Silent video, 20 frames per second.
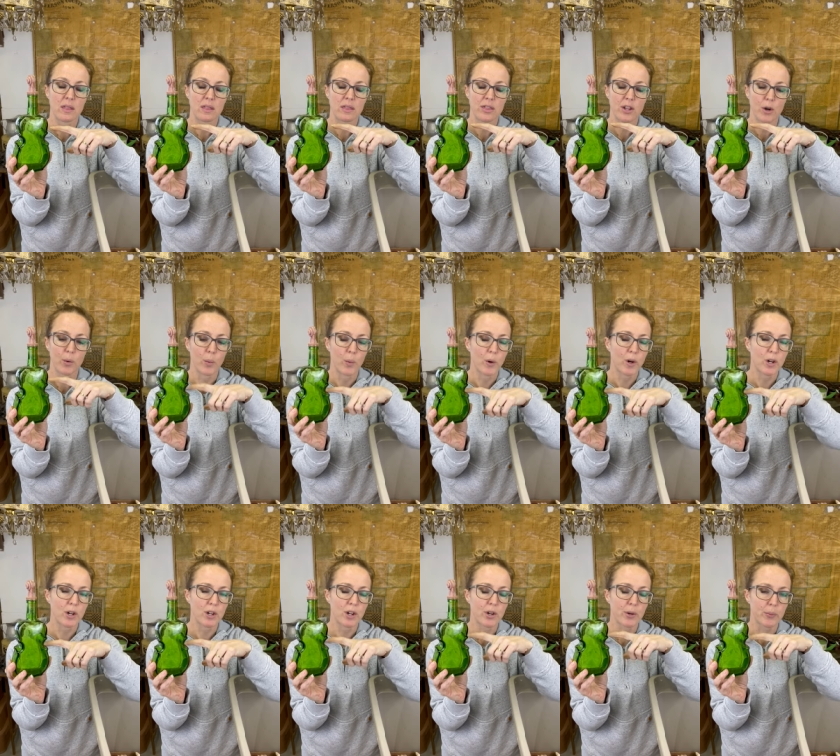there
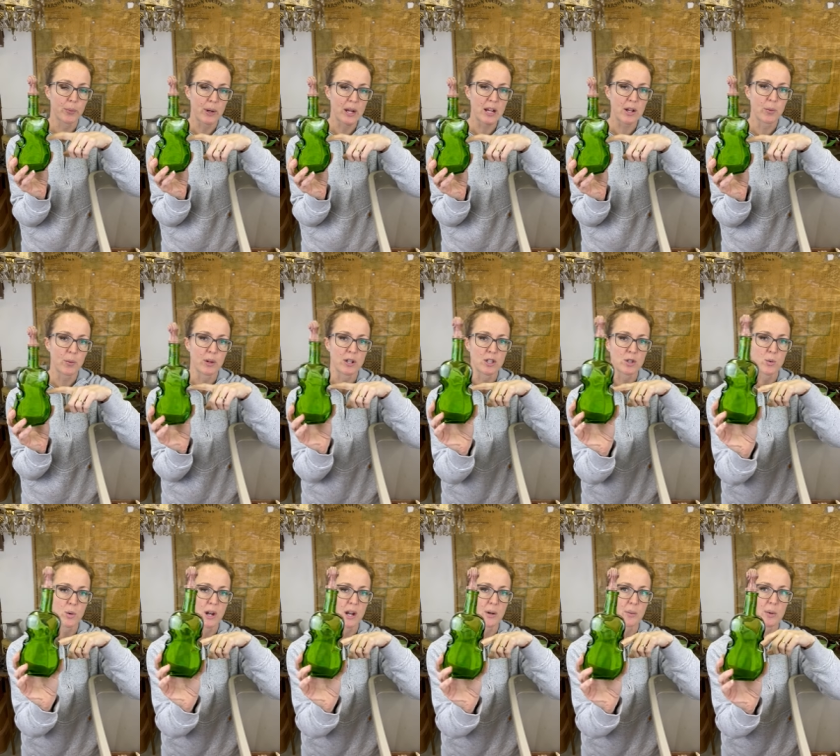weren't green ones
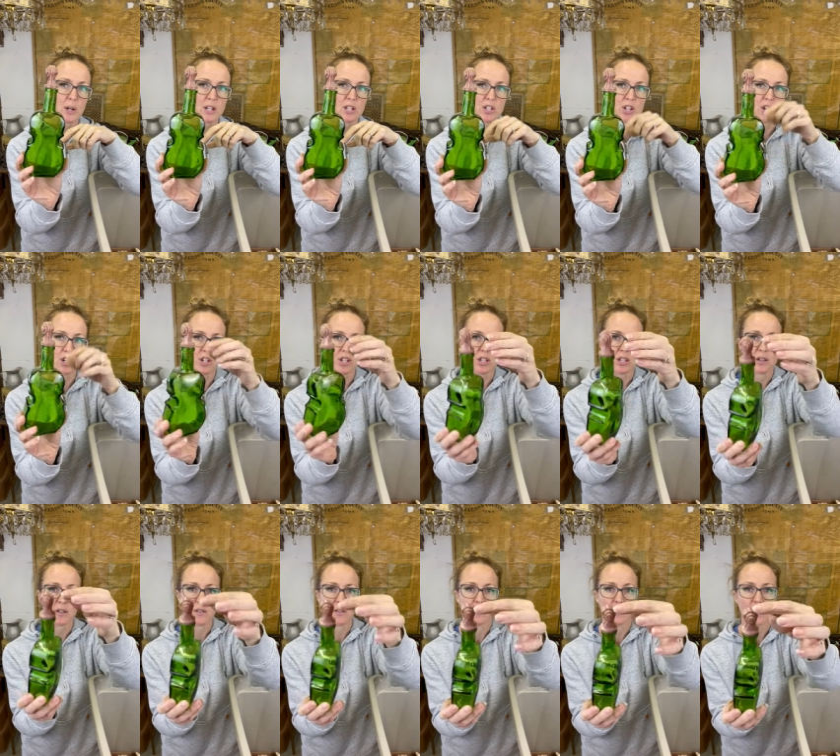when I researched
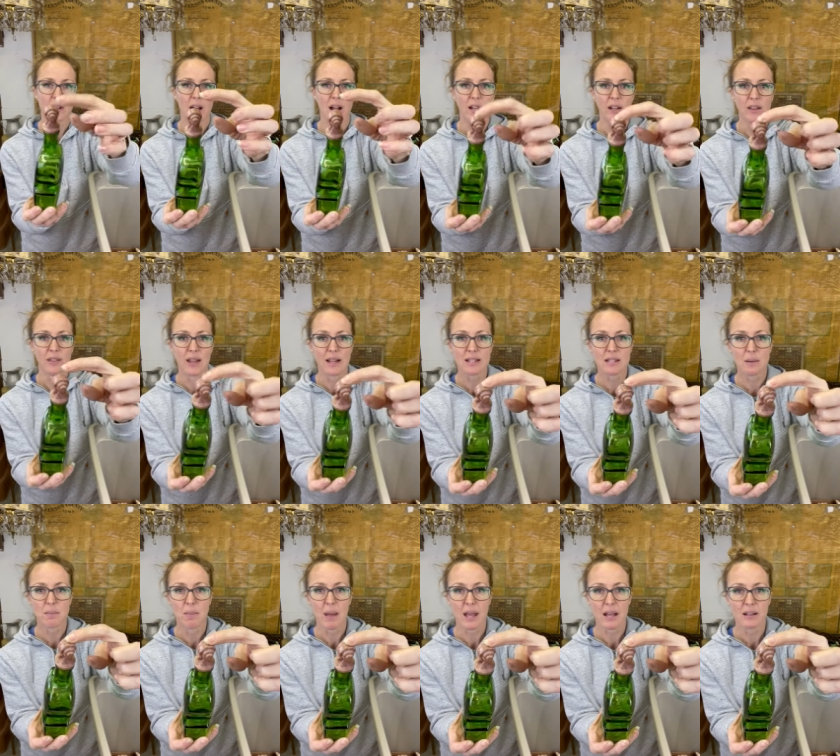the vanilla, and that's a
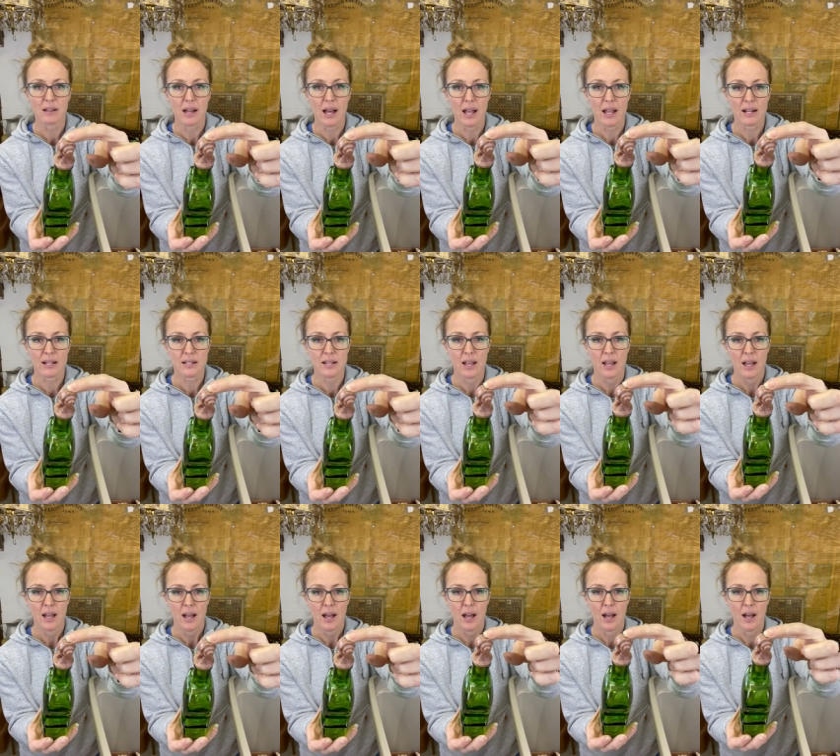Bakelite
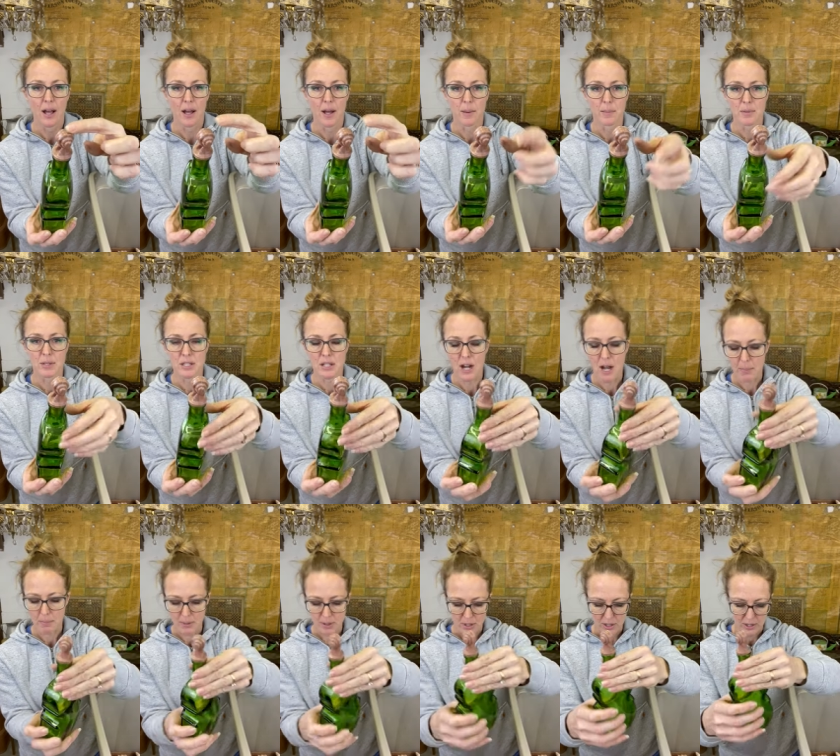um,
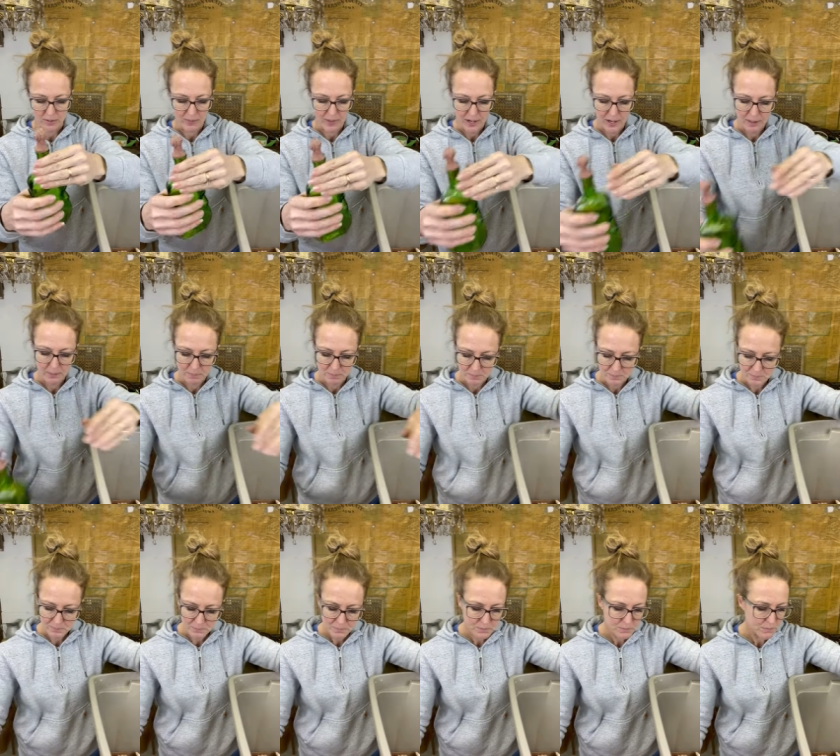stopper on there.
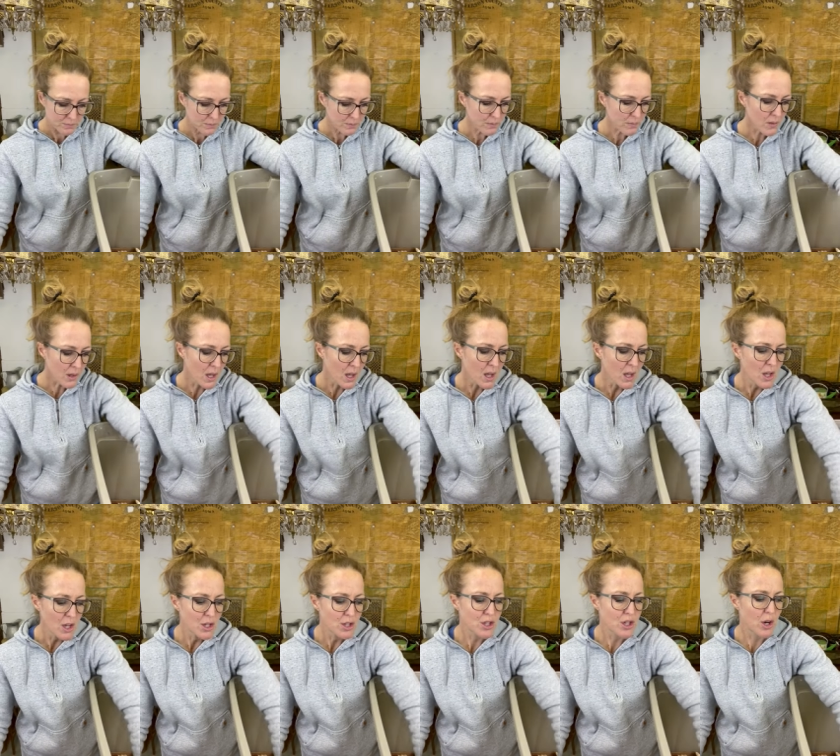
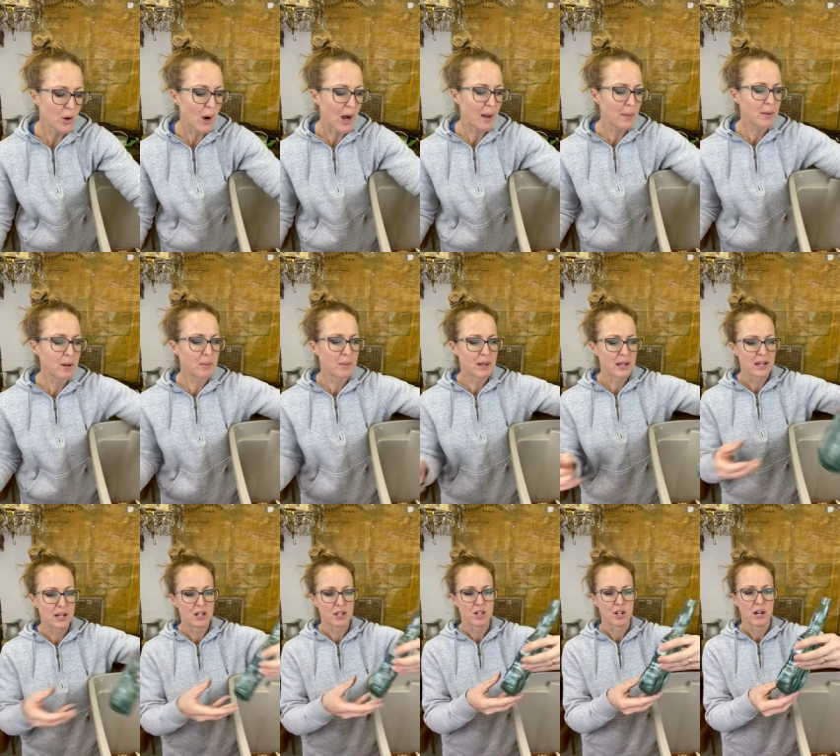So I'm gonna be
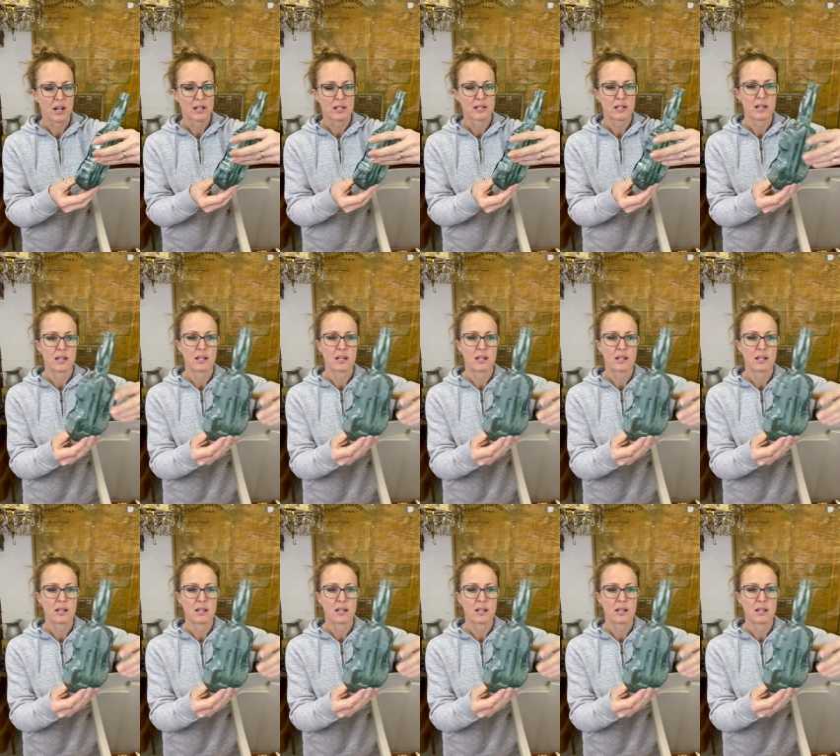interested